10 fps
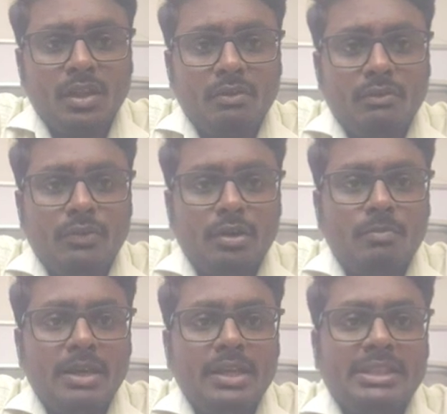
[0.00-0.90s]
Followed by
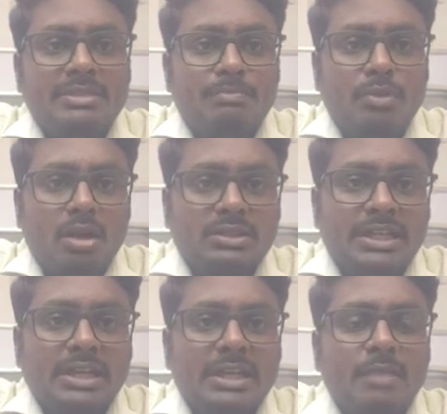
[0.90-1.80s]
the block
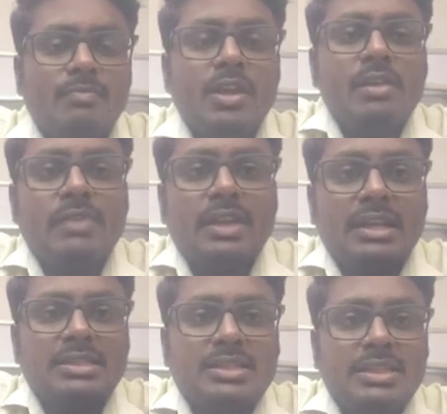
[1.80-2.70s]
diagram, you can
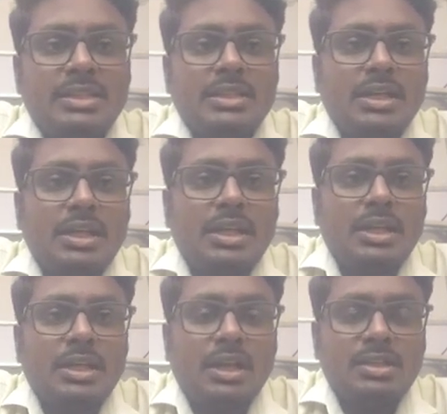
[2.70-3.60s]
see the
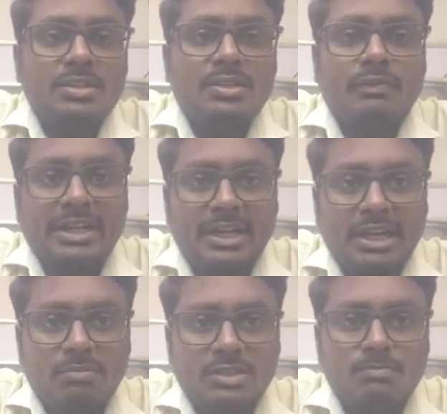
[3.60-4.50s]
consists of data
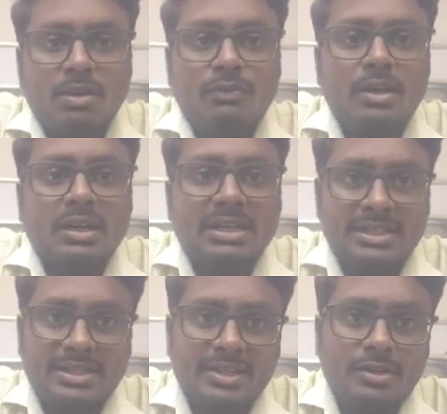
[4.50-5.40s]
bus buffer, read
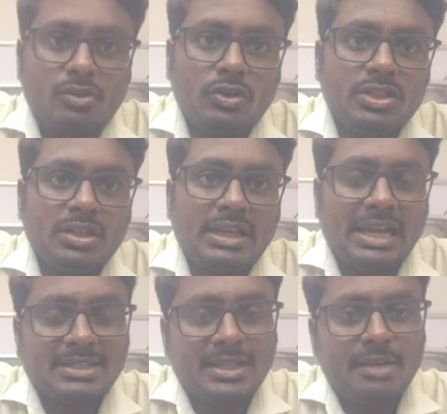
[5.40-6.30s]
write logic,
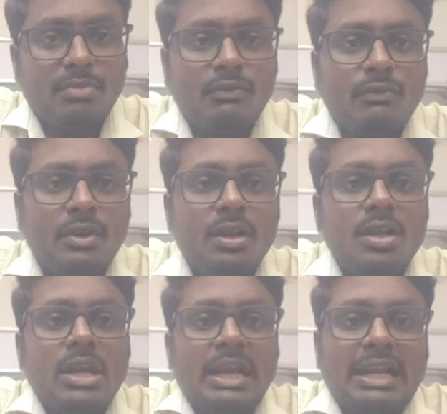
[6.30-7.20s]
cascade buffer.
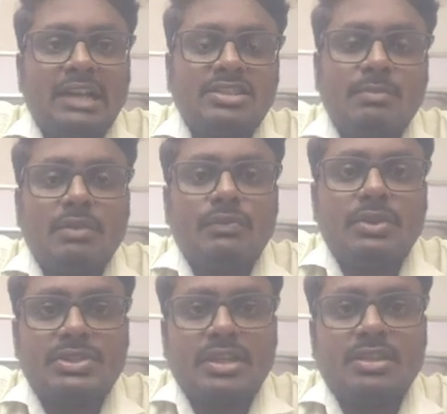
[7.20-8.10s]
Cascade buffer is
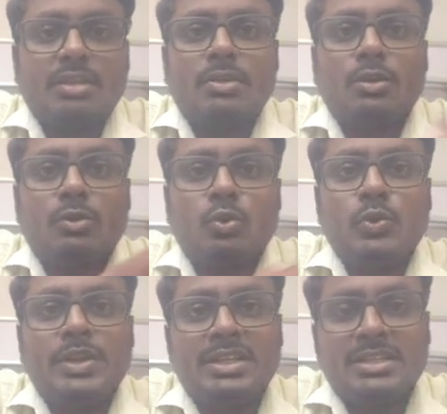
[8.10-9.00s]
nothing but to
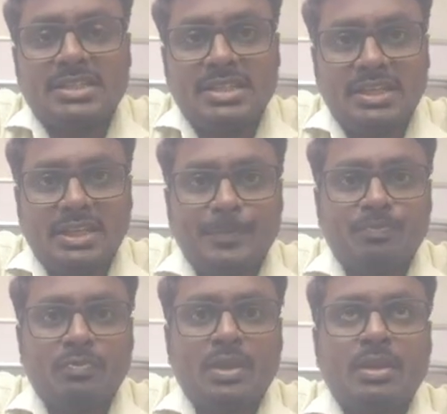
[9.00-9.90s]
increase the
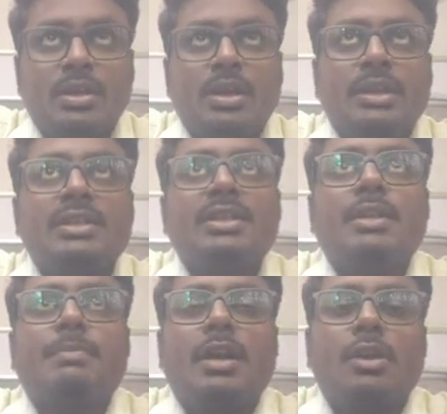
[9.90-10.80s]
interrupt
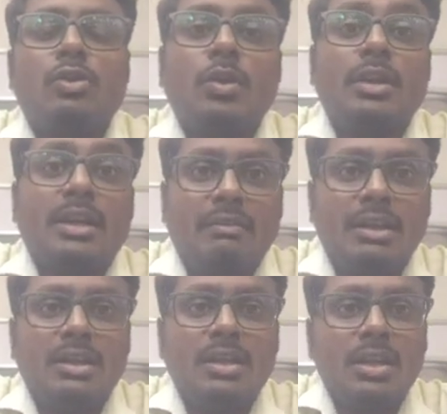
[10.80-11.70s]
controller level,
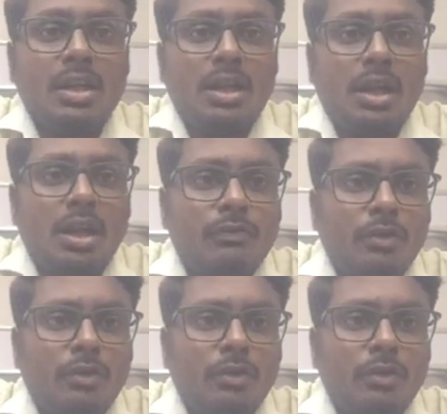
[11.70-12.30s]
and followed